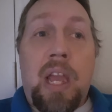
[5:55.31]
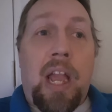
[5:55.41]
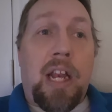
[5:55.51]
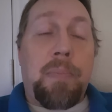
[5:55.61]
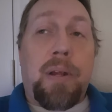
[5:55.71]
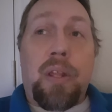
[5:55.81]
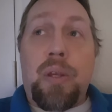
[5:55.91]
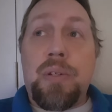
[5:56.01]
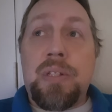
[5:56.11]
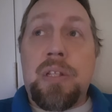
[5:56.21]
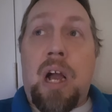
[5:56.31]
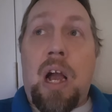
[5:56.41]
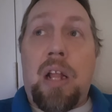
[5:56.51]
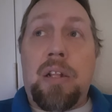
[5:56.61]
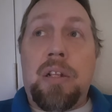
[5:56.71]
Anybody who's
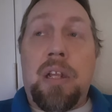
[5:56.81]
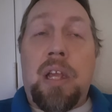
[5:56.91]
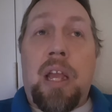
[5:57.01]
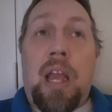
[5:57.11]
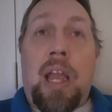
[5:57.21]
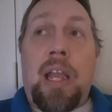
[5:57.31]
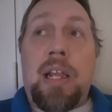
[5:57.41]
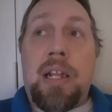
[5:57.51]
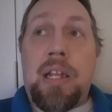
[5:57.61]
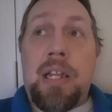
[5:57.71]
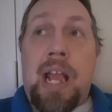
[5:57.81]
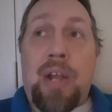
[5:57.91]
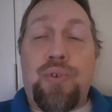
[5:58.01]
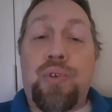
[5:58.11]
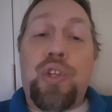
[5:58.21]
not a
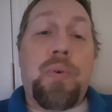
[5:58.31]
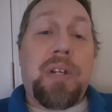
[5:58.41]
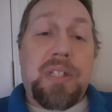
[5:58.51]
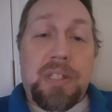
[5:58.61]
natural U.S.